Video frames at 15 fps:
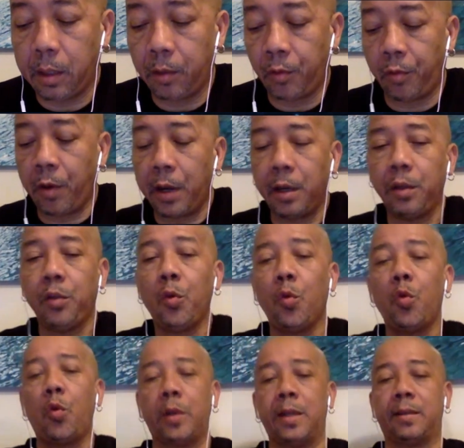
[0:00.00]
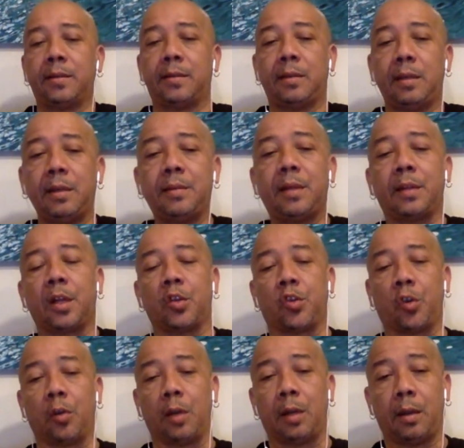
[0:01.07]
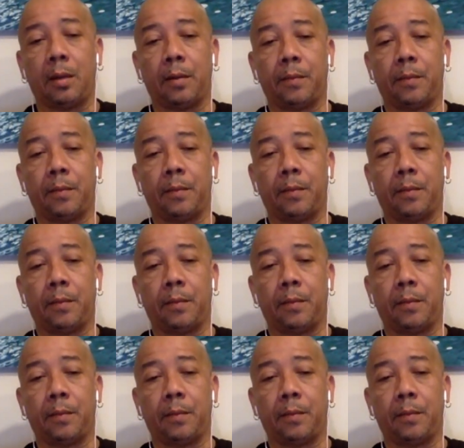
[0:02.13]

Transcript: right, you know this, he's not a juggler.